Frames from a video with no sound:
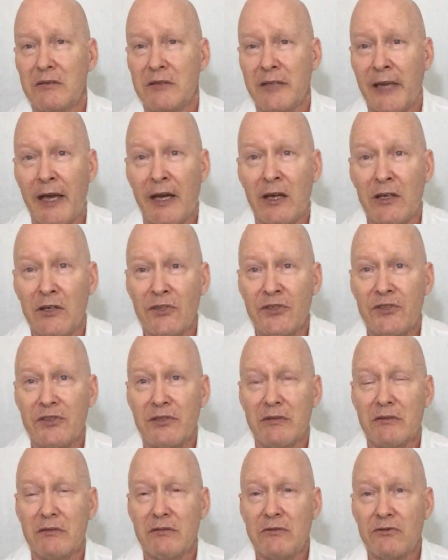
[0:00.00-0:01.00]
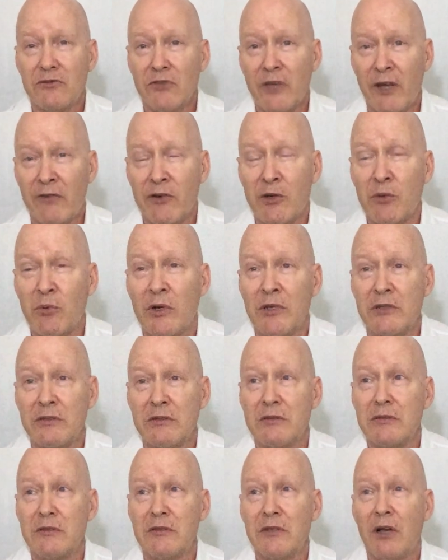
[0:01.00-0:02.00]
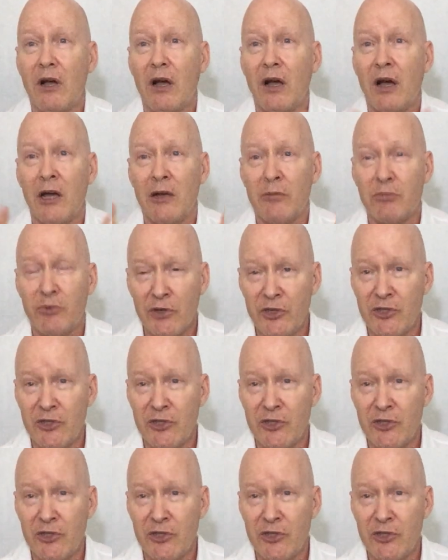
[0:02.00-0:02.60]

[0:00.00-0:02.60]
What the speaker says: gals, everyone, I